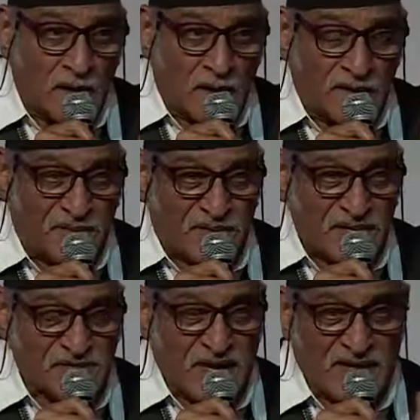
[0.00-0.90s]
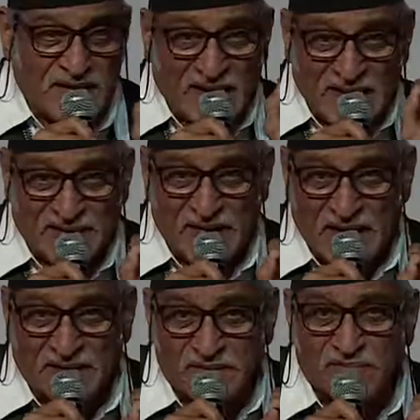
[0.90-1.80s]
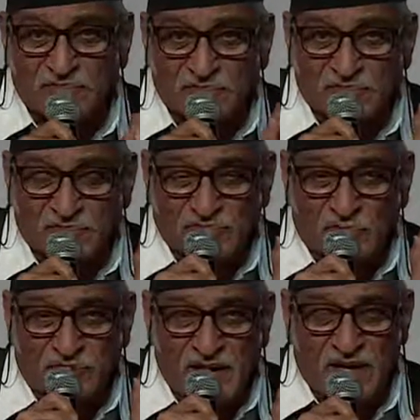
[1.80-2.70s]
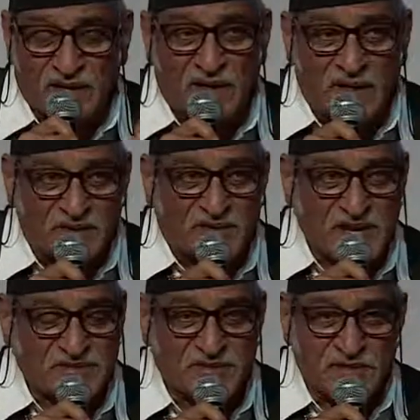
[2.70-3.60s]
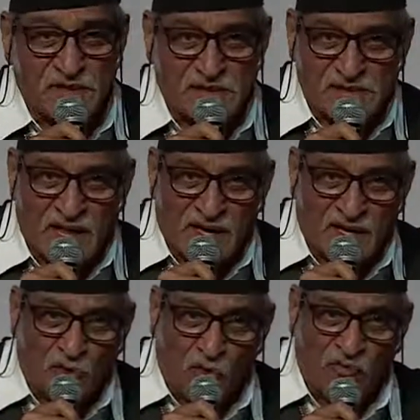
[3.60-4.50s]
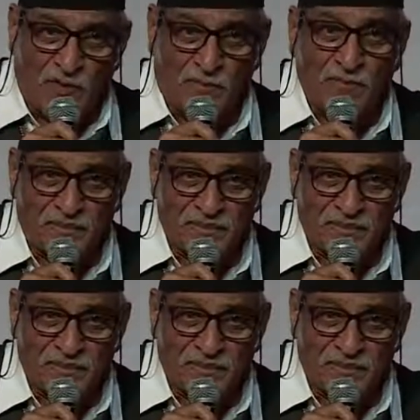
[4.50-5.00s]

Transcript: Interest and intellect. So their interest is like an ovum.